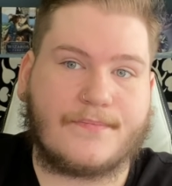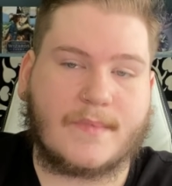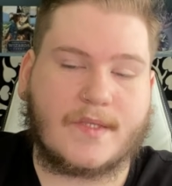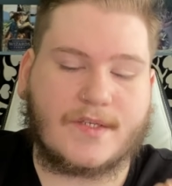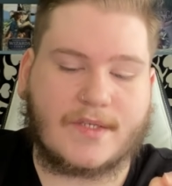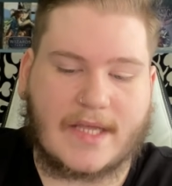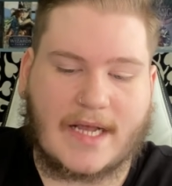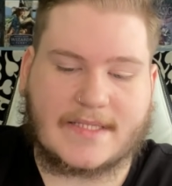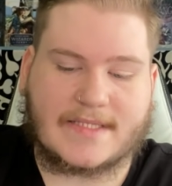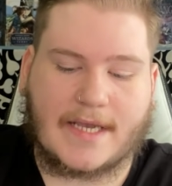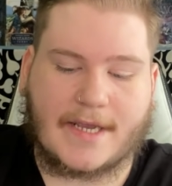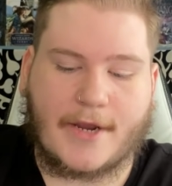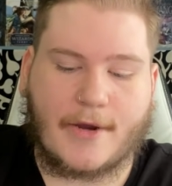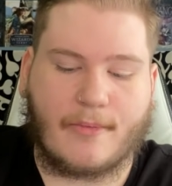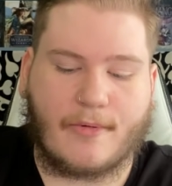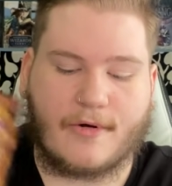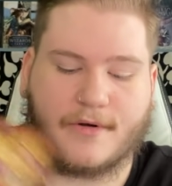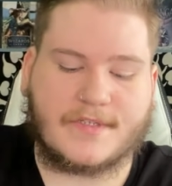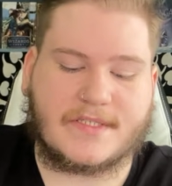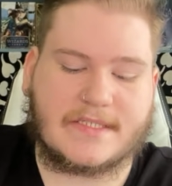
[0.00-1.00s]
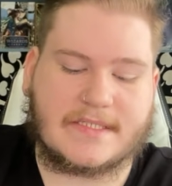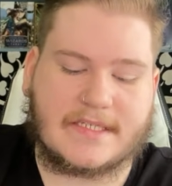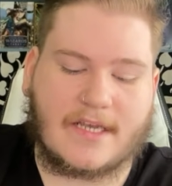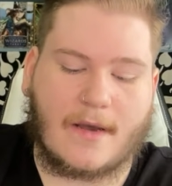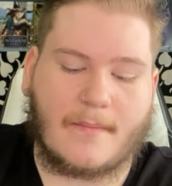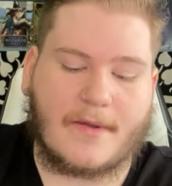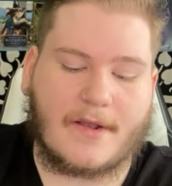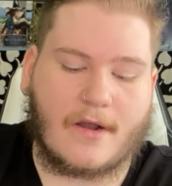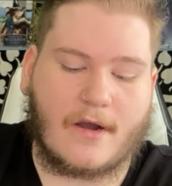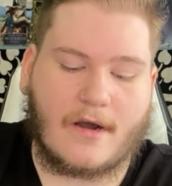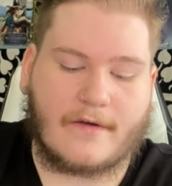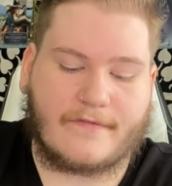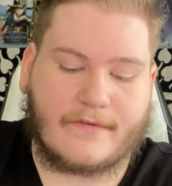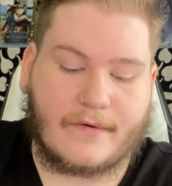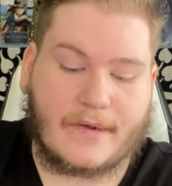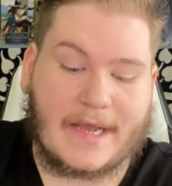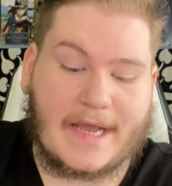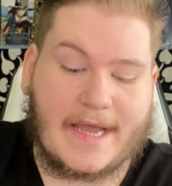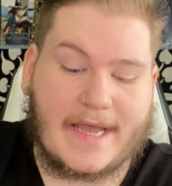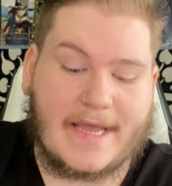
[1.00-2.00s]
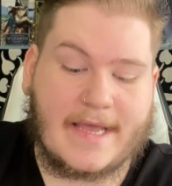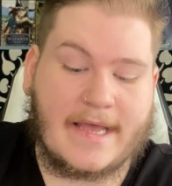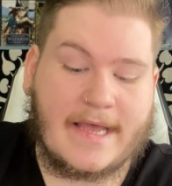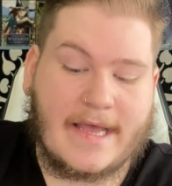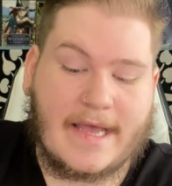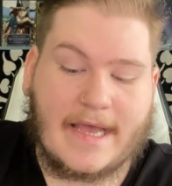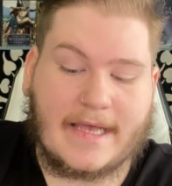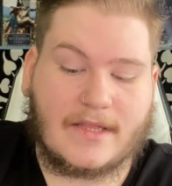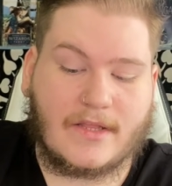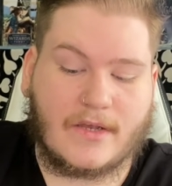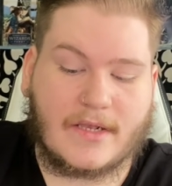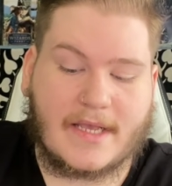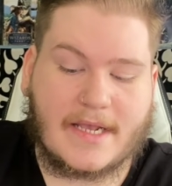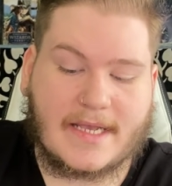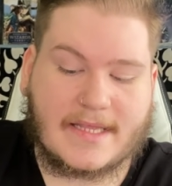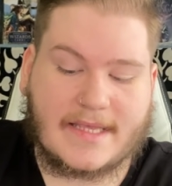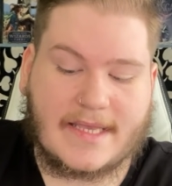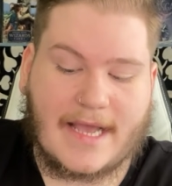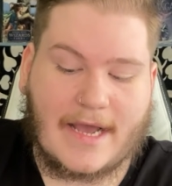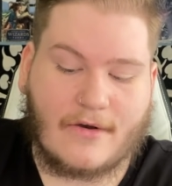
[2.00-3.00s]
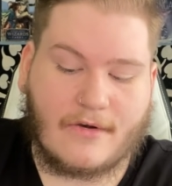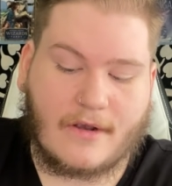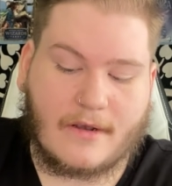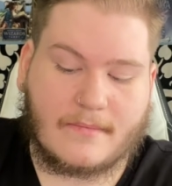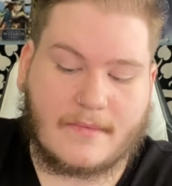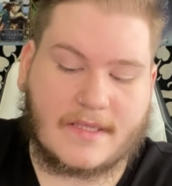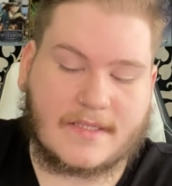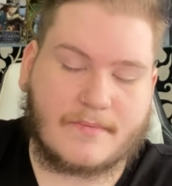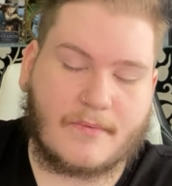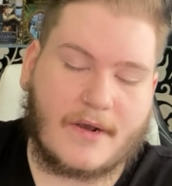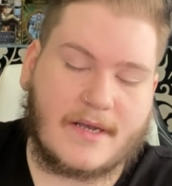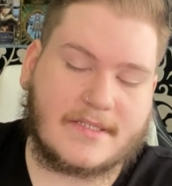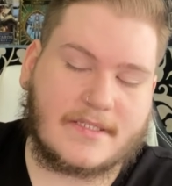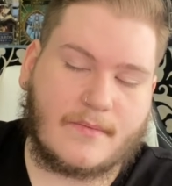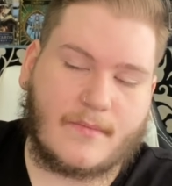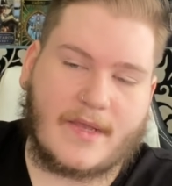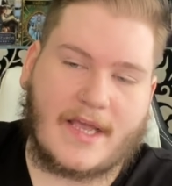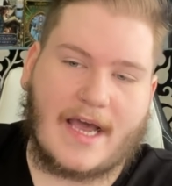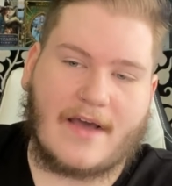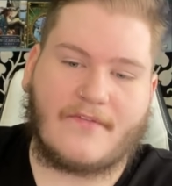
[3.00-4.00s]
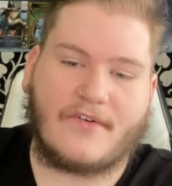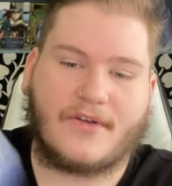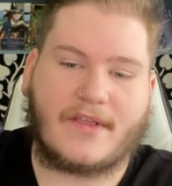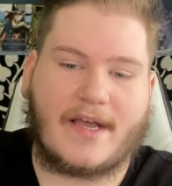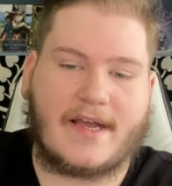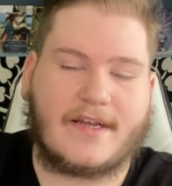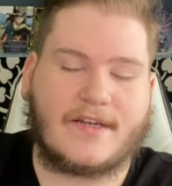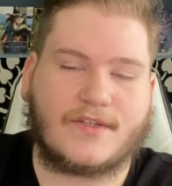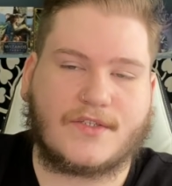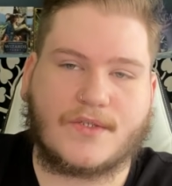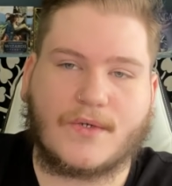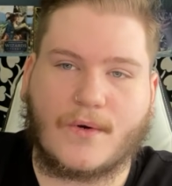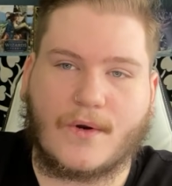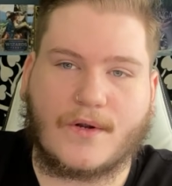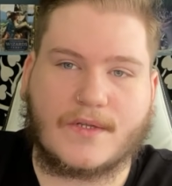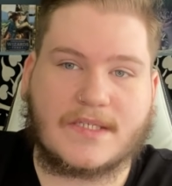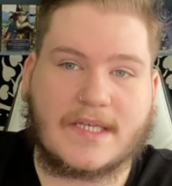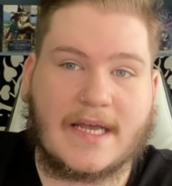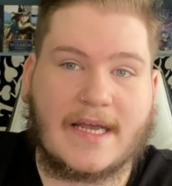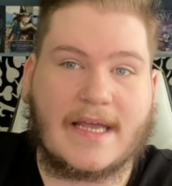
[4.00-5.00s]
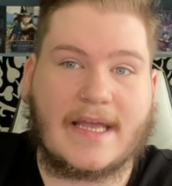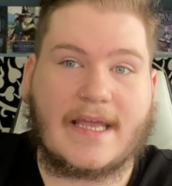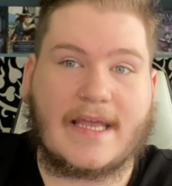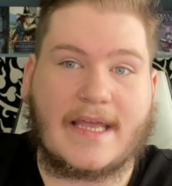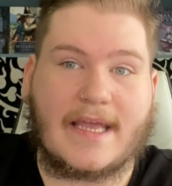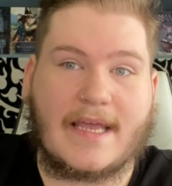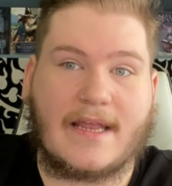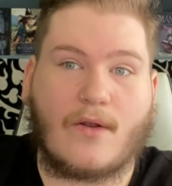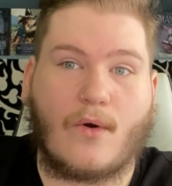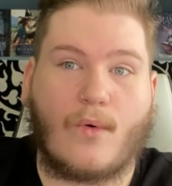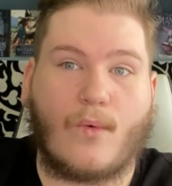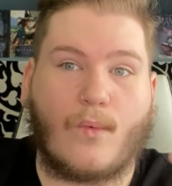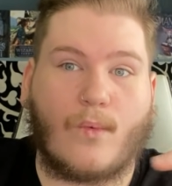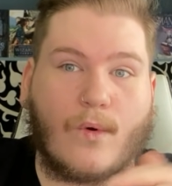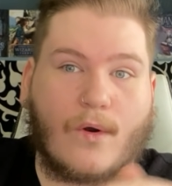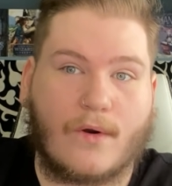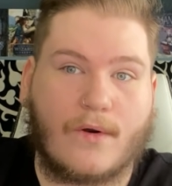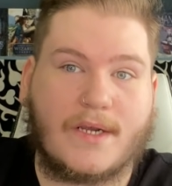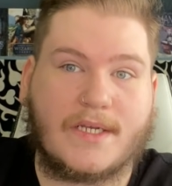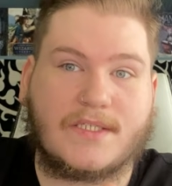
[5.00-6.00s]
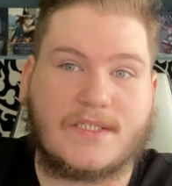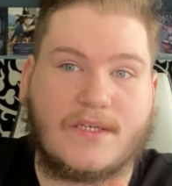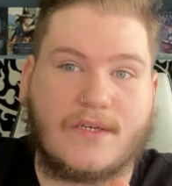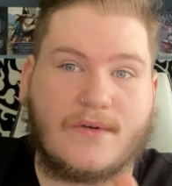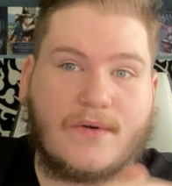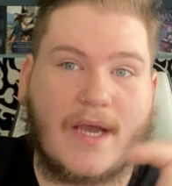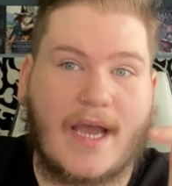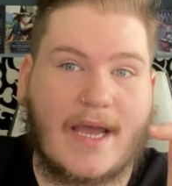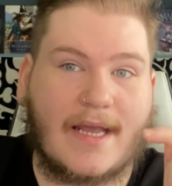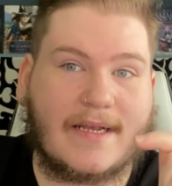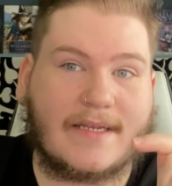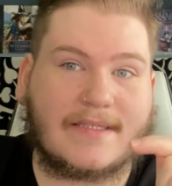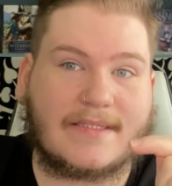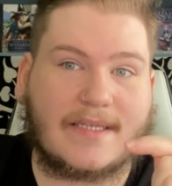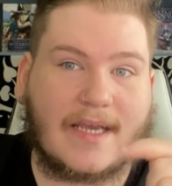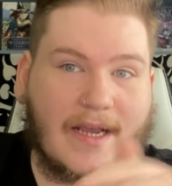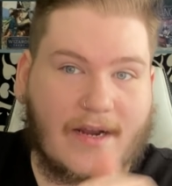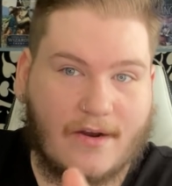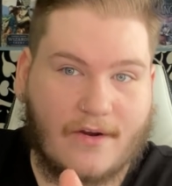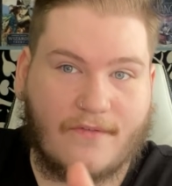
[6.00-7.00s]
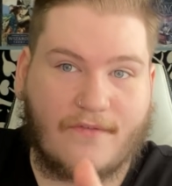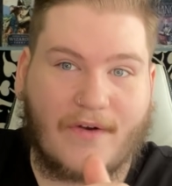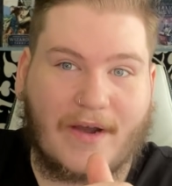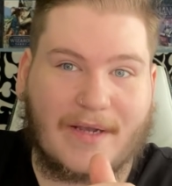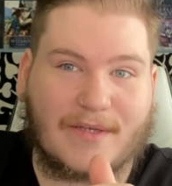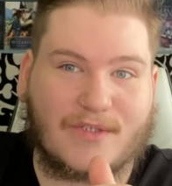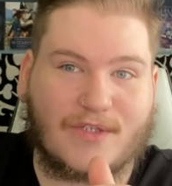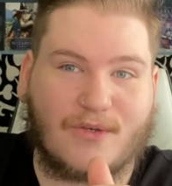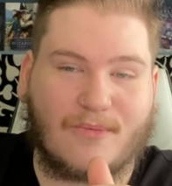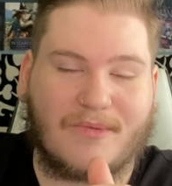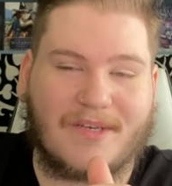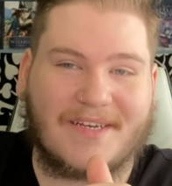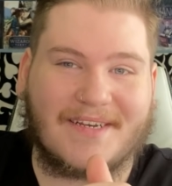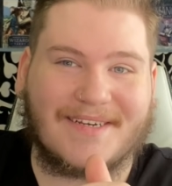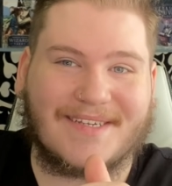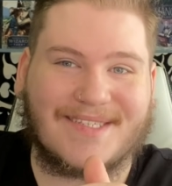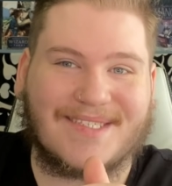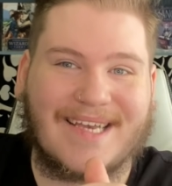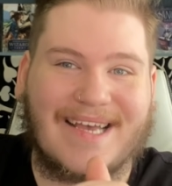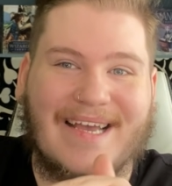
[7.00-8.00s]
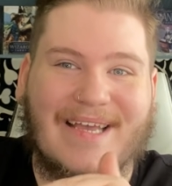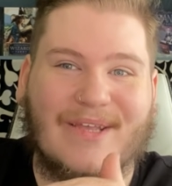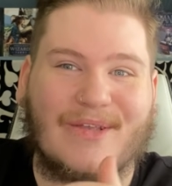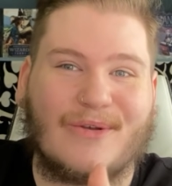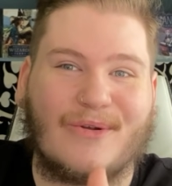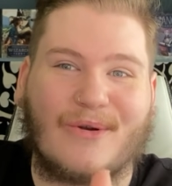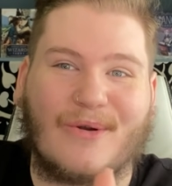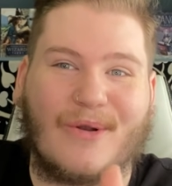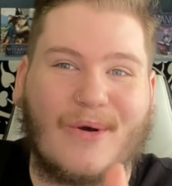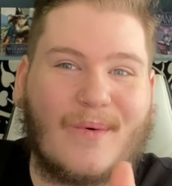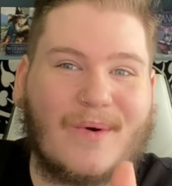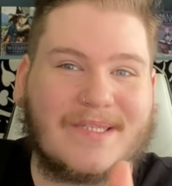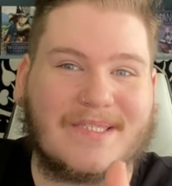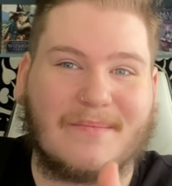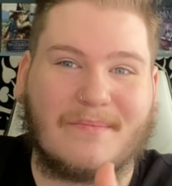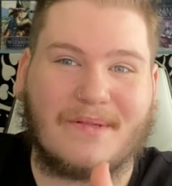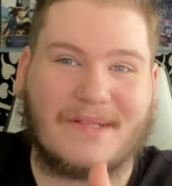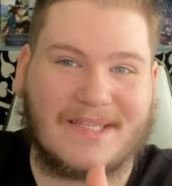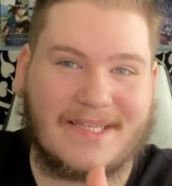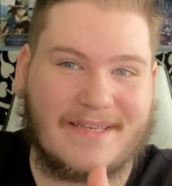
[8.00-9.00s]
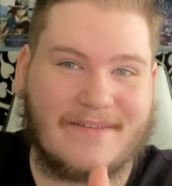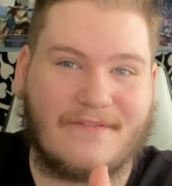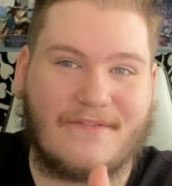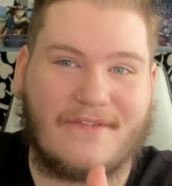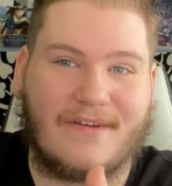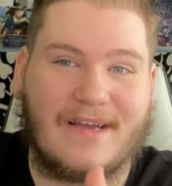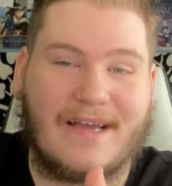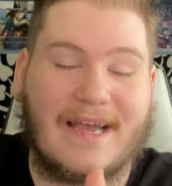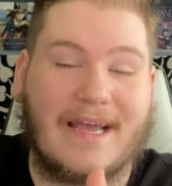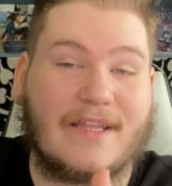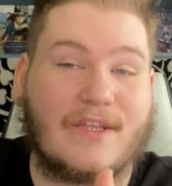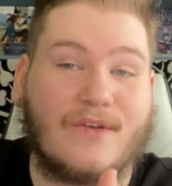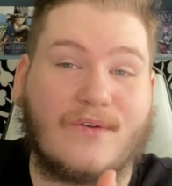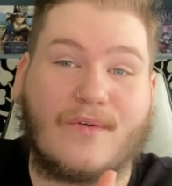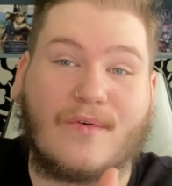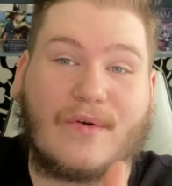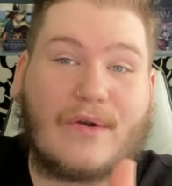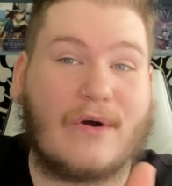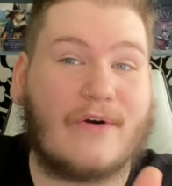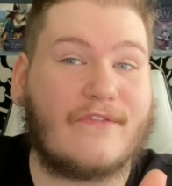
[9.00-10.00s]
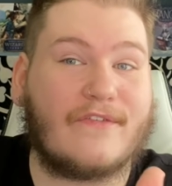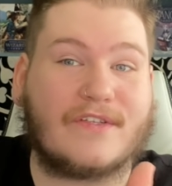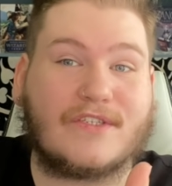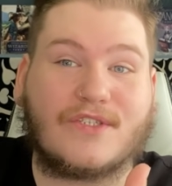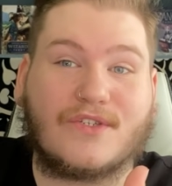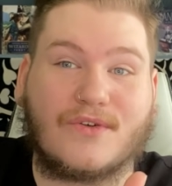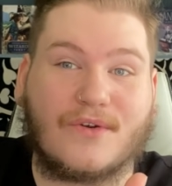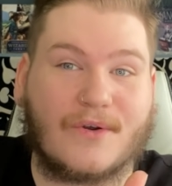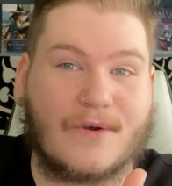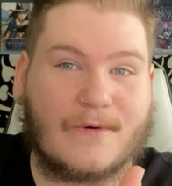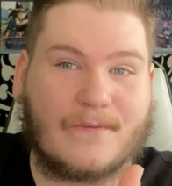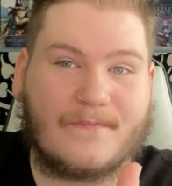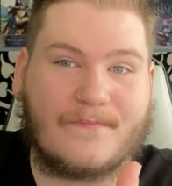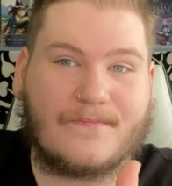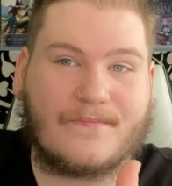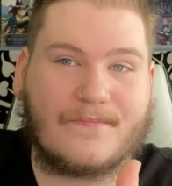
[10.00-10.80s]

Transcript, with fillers: So that's how your person's coming off, okay? And looking at the outcome that's present, we have here the Eight of Swords. It worries you and it terrifies you because you don't know what to believe and you don't know if it's true.